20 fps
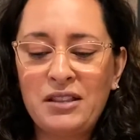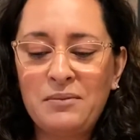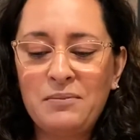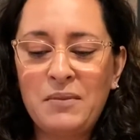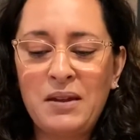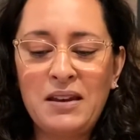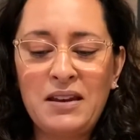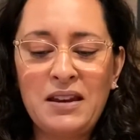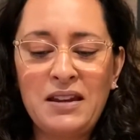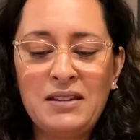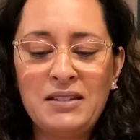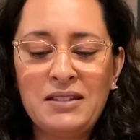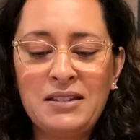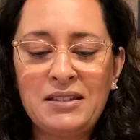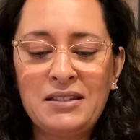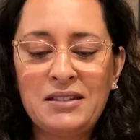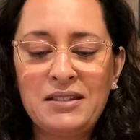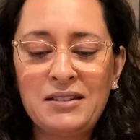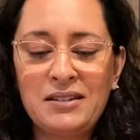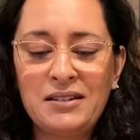meetings.
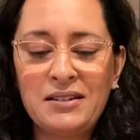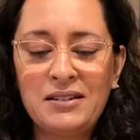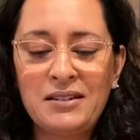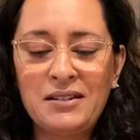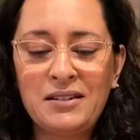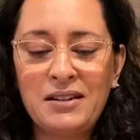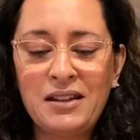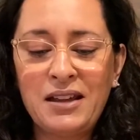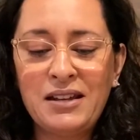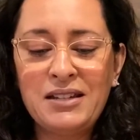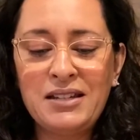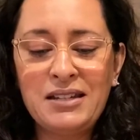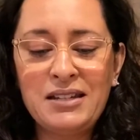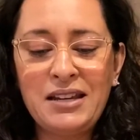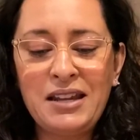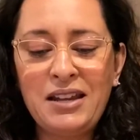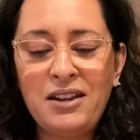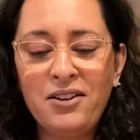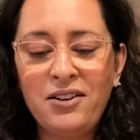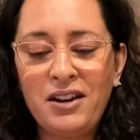I didn't
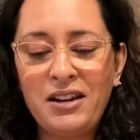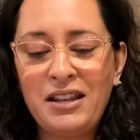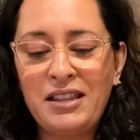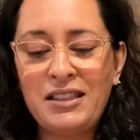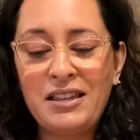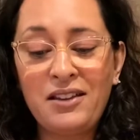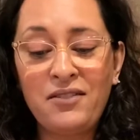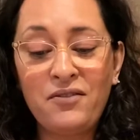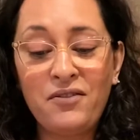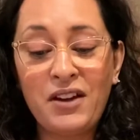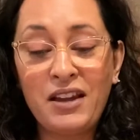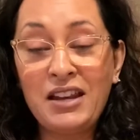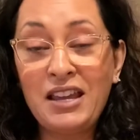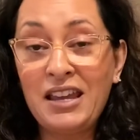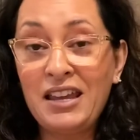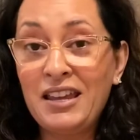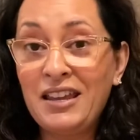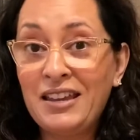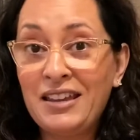hear anything funny.